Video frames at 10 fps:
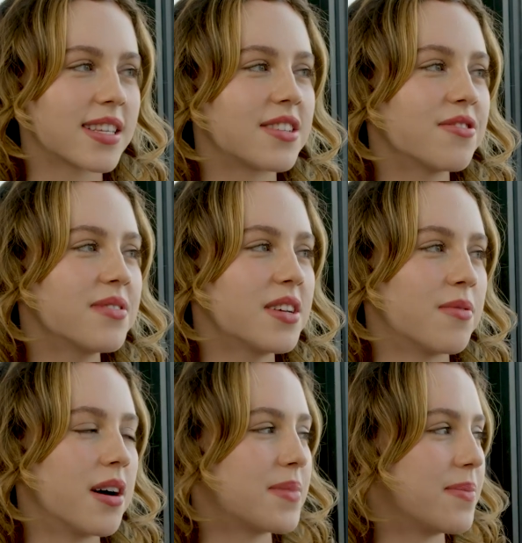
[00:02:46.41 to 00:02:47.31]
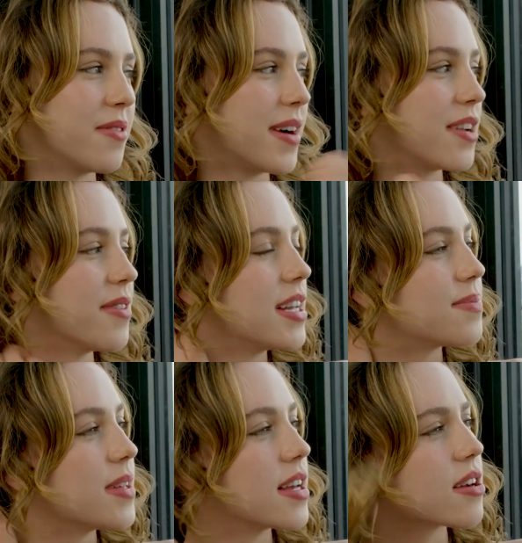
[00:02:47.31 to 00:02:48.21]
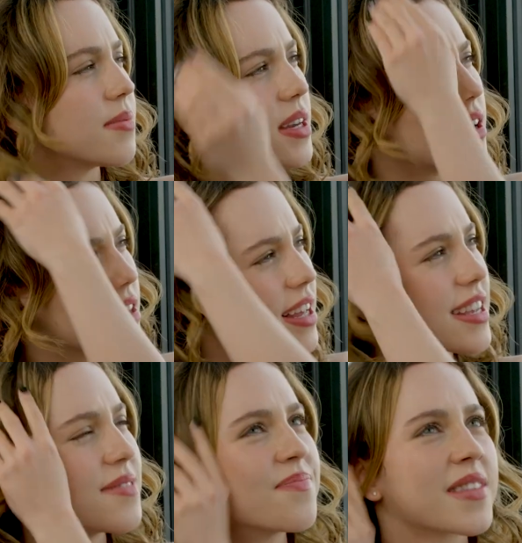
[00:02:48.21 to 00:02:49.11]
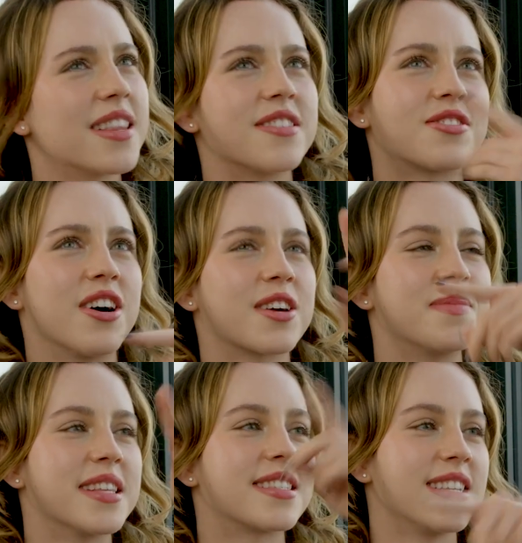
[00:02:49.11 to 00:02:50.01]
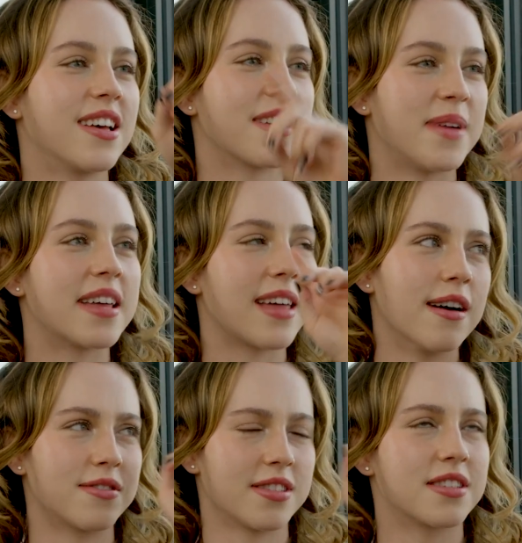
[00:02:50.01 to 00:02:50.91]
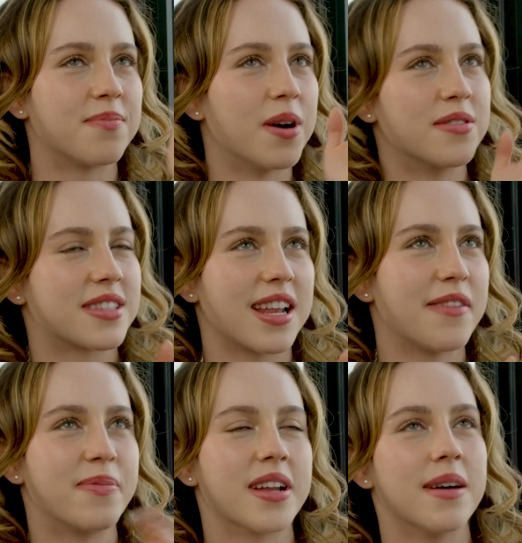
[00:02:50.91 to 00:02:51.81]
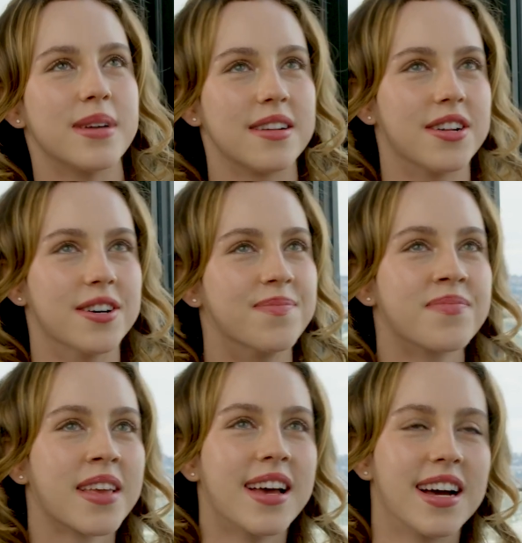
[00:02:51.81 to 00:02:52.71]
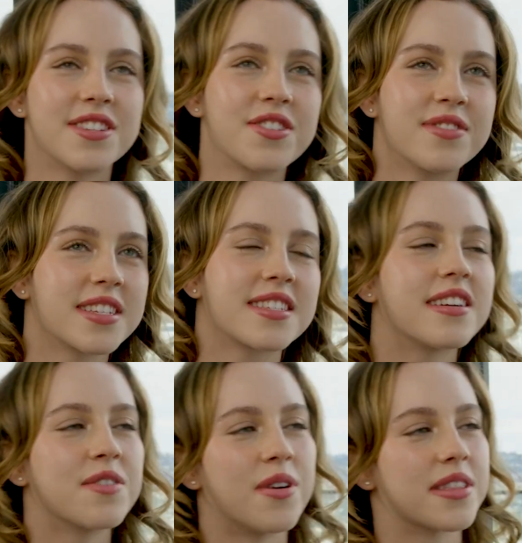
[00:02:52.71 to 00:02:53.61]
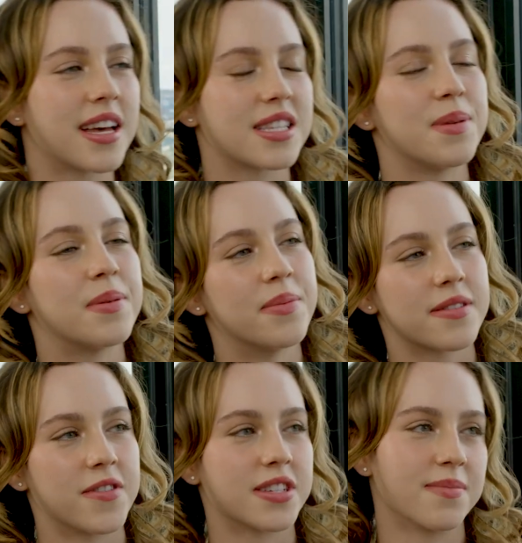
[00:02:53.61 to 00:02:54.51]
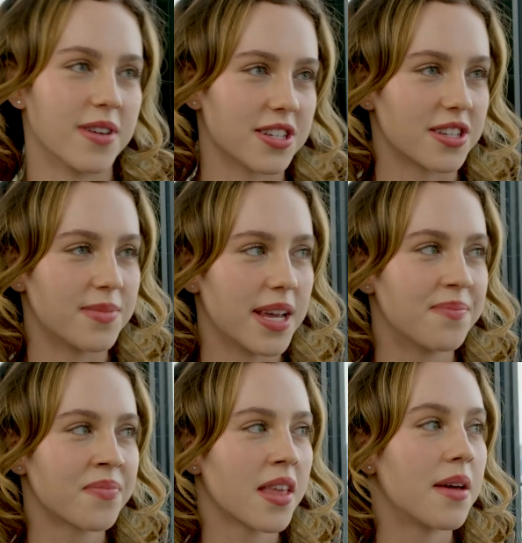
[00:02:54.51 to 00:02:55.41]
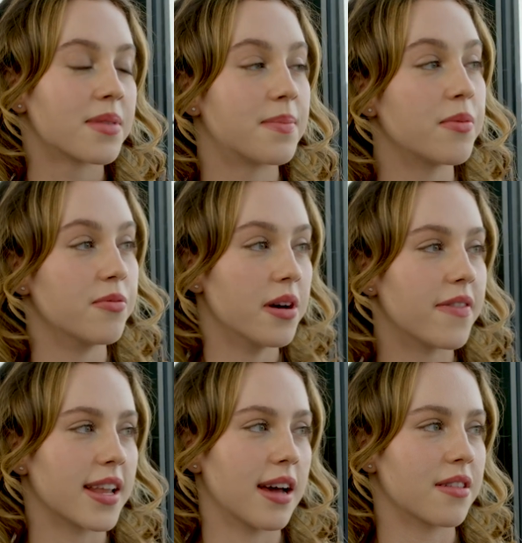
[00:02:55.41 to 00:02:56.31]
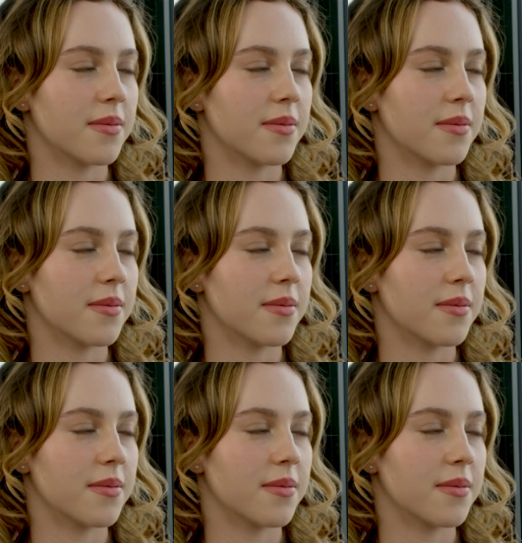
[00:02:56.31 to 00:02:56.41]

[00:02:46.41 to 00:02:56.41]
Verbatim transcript: Because I don't really want people right away to be like, "Oh my God," like, and then stalk me and see like my thousands of posts that I put up. I don't know. yeah. I just don't necessarily want that to be people's first impression of me. Yeah. Then people will find out.